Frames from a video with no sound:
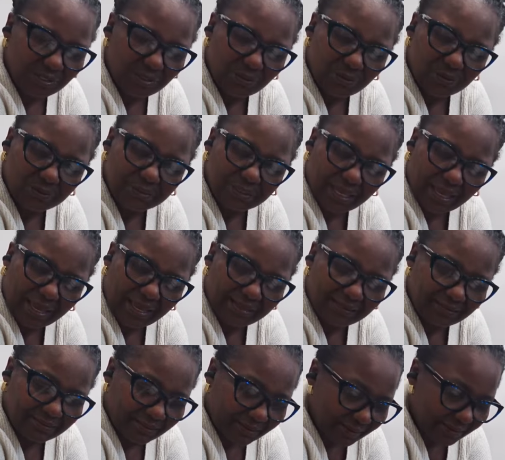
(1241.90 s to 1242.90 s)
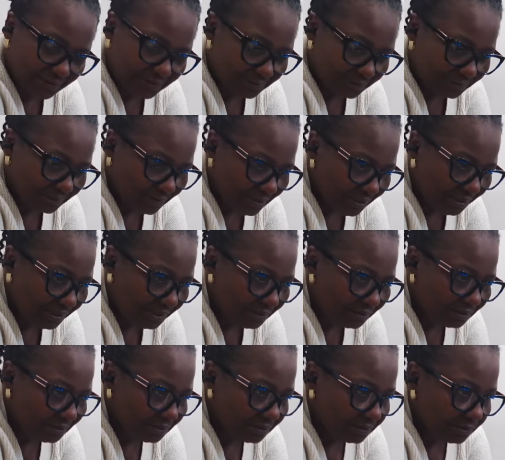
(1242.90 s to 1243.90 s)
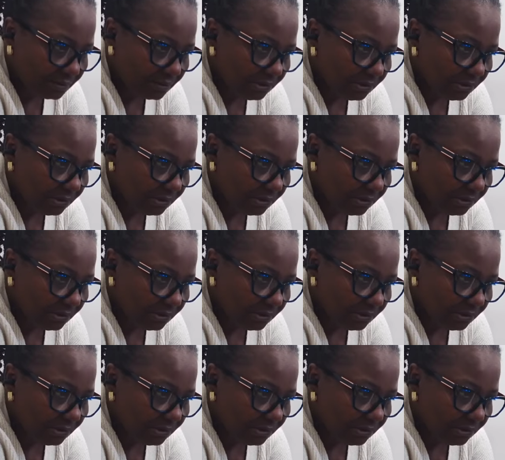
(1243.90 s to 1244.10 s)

closed cat down. Darn it.